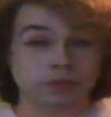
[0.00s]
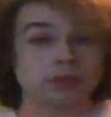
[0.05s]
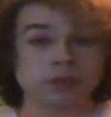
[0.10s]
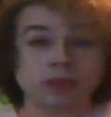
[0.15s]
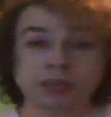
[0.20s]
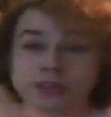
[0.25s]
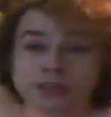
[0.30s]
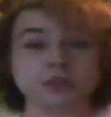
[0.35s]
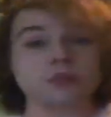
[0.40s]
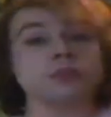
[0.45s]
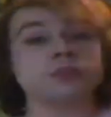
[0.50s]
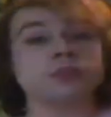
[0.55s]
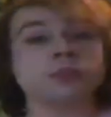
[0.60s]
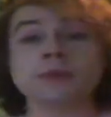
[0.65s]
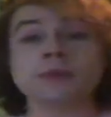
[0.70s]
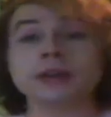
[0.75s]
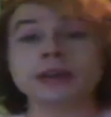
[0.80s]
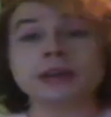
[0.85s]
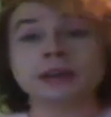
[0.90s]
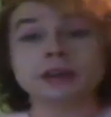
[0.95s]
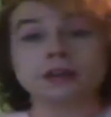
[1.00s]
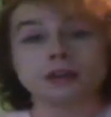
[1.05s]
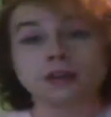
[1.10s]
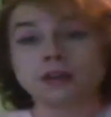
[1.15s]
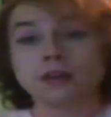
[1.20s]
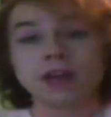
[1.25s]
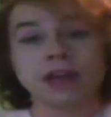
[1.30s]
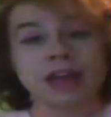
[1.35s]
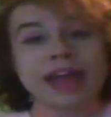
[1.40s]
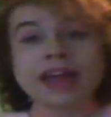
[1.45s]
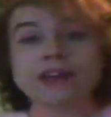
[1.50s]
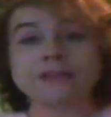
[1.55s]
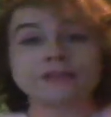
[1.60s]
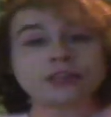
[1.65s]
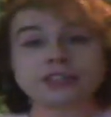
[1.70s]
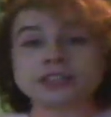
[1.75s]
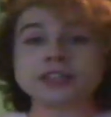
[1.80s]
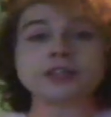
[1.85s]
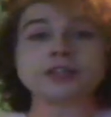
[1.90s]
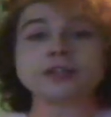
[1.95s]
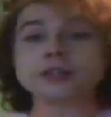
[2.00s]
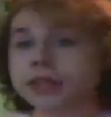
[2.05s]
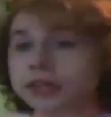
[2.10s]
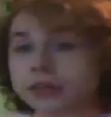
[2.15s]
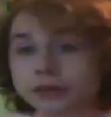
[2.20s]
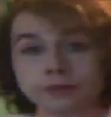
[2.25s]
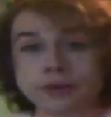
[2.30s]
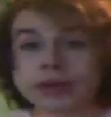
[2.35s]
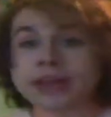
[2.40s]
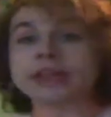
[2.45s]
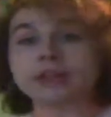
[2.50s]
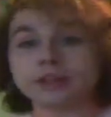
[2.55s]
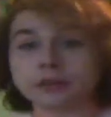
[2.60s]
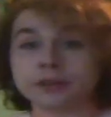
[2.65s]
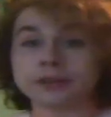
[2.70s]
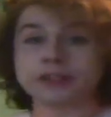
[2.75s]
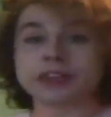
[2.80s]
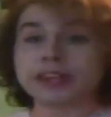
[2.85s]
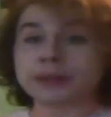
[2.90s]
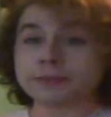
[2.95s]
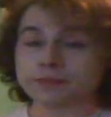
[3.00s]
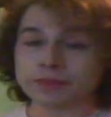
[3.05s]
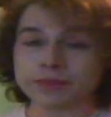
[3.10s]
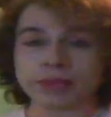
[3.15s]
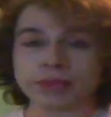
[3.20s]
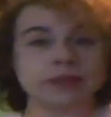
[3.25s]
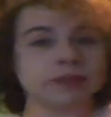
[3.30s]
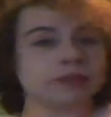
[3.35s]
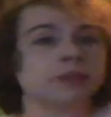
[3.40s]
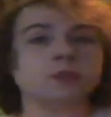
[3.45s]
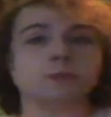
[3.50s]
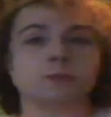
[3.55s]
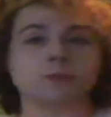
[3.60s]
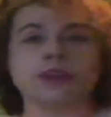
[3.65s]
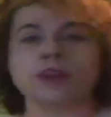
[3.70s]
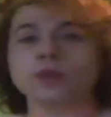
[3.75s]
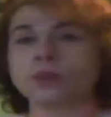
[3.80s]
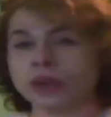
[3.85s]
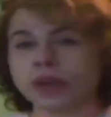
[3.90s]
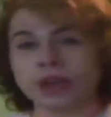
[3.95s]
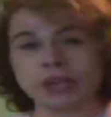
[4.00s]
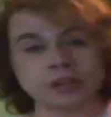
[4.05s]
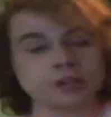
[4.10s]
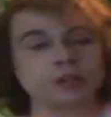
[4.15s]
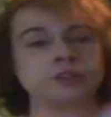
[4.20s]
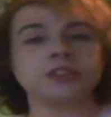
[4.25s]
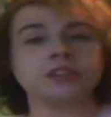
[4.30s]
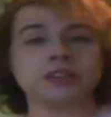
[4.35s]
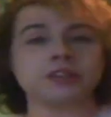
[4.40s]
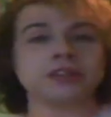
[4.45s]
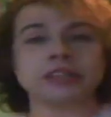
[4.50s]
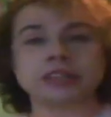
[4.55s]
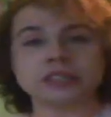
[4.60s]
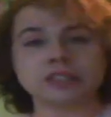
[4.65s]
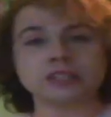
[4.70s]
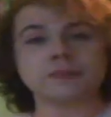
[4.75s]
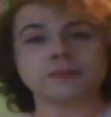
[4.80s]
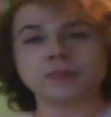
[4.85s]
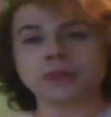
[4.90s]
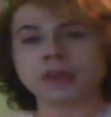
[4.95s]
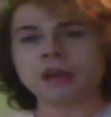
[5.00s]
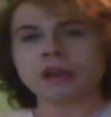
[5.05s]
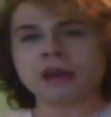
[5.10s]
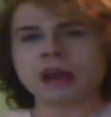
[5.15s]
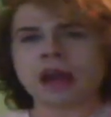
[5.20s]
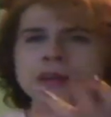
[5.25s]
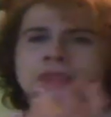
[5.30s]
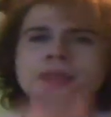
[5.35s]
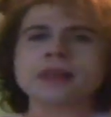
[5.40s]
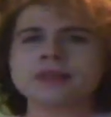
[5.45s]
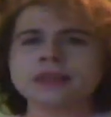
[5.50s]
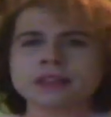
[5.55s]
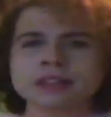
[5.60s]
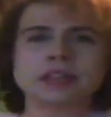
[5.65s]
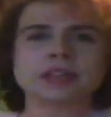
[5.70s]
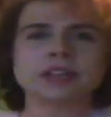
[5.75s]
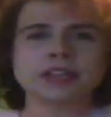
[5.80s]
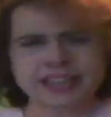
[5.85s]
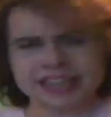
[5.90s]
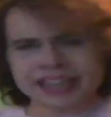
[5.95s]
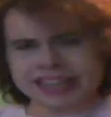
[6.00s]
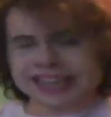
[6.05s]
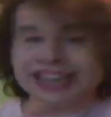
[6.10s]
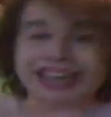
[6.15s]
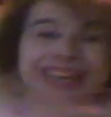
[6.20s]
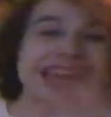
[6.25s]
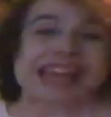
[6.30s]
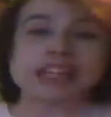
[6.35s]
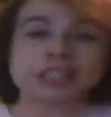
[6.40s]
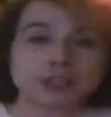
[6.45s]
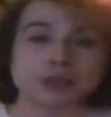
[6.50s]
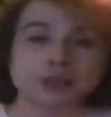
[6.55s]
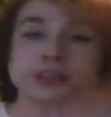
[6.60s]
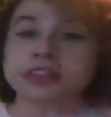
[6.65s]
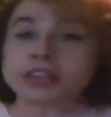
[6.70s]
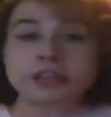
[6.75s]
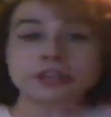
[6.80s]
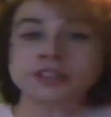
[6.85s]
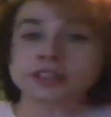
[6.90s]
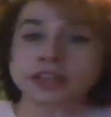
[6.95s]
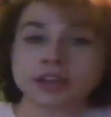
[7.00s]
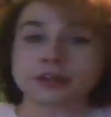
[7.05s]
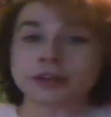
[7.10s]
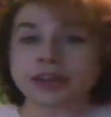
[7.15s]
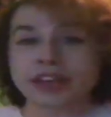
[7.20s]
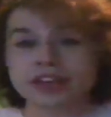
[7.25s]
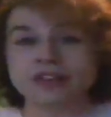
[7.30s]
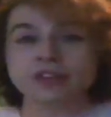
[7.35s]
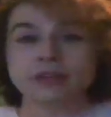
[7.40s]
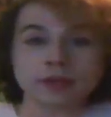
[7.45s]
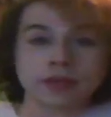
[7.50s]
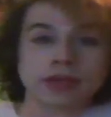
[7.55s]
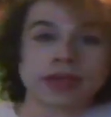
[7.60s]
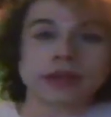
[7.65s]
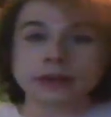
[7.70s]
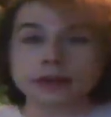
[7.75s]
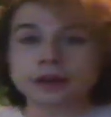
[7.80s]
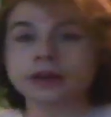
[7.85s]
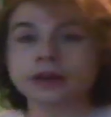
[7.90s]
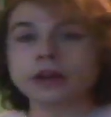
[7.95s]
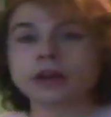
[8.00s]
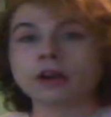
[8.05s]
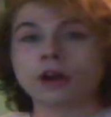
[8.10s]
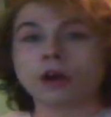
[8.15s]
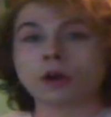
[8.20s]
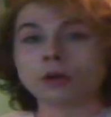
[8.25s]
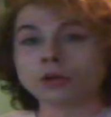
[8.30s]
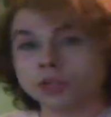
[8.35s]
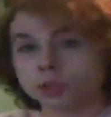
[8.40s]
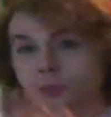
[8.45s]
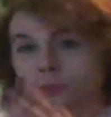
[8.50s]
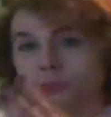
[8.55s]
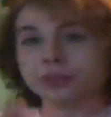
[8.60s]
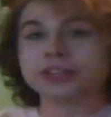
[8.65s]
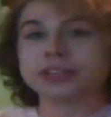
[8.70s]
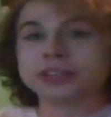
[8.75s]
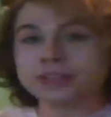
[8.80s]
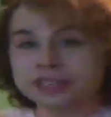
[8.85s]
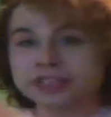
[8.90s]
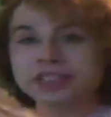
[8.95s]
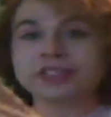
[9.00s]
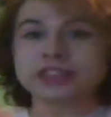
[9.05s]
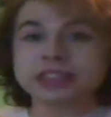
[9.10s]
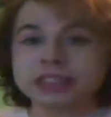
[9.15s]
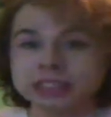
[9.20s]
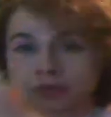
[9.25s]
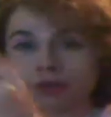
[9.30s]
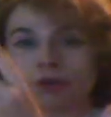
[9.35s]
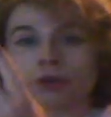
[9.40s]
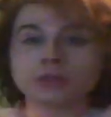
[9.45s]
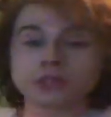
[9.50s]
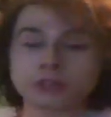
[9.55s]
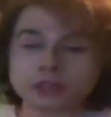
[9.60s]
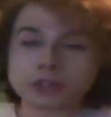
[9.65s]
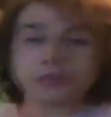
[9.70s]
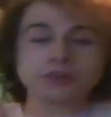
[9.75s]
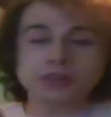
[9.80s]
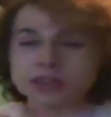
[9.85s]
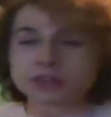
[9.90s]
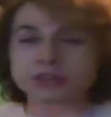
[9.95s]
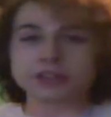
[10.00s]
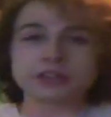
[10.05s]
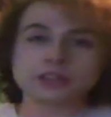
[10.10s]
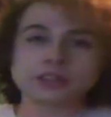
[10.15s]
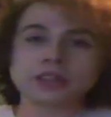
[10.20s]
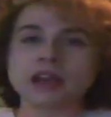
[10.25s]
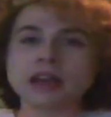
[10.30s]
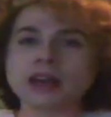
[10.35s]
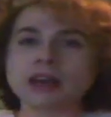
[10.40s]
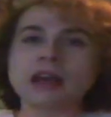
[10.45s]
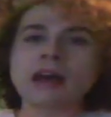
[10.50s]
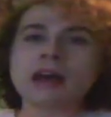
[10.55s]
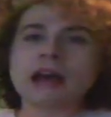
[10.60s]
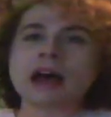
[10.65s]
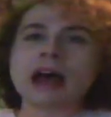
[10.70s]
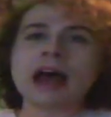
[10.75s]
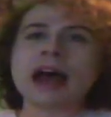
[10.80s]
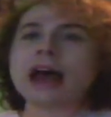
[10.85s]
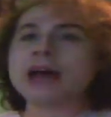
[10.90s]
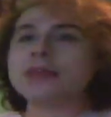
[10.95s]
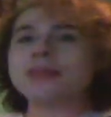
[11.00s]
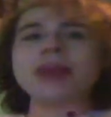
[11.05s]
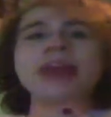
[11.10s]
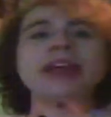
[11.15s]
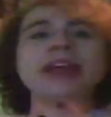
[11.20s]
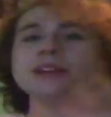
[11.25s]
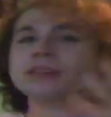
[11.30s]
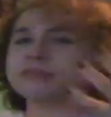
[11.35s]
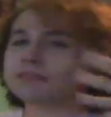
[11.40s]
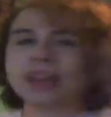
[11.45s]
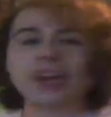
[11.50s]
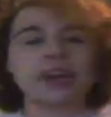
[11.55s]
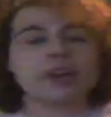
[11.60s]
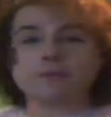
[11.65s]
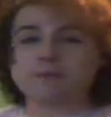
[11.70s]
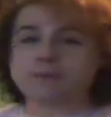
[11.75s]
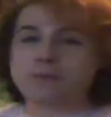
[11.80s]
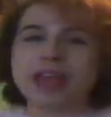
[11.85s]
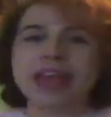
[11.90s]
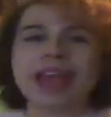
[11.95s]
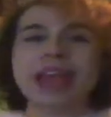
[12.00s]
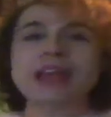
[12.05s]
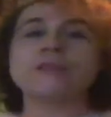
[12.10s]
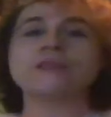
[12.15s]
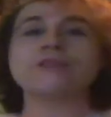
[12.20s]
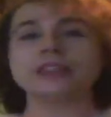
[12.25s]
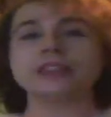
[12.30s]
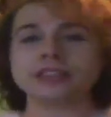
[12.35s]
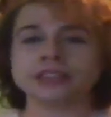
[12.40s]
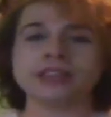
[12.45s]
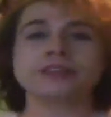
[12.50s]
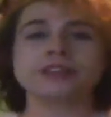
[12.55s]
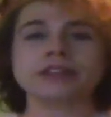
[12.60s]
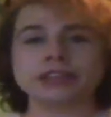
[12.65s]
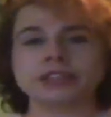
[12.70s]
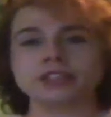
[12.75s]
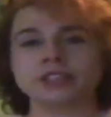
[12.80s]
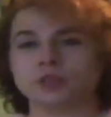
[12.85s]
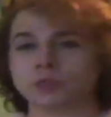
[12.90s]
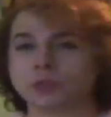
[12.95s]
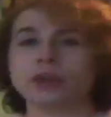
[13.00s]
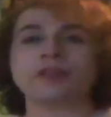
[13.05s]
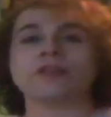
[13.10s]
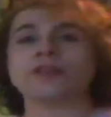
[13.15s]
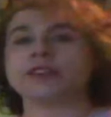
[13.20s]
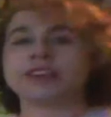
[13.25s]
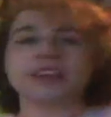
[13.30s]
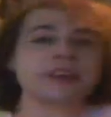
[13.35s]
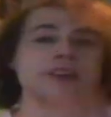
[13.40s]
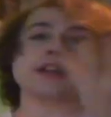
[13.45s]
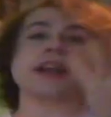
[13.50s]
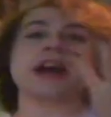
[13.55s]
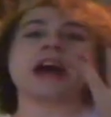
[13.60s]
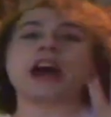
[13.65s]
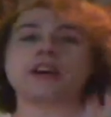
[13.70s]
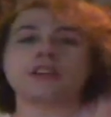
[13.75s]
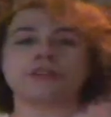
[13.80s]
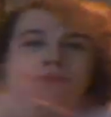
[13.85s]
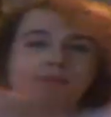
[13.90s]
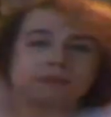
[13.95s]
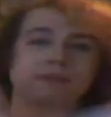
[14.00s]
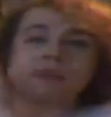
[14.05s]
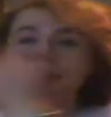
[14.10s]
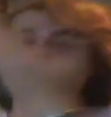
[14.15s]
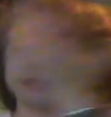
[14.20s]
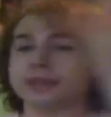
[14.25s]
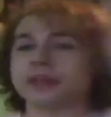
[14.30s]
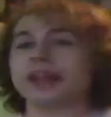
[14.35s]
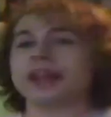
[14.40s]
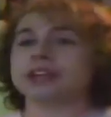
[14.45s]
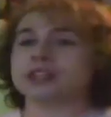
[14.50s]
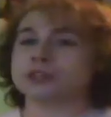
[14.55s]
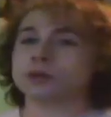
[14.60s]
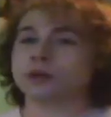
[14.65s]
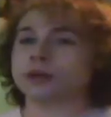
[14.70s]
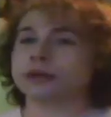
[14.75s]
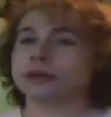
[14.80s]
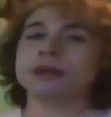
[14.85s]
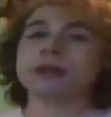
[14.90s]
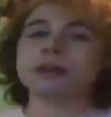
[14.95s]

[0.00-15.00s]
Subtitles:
It used to be every single year regularly in the spring we get a new series, and then they started taking occasional years out here and there, or splitting the series across 2 years, and then now every series we have a year and a half till the next one.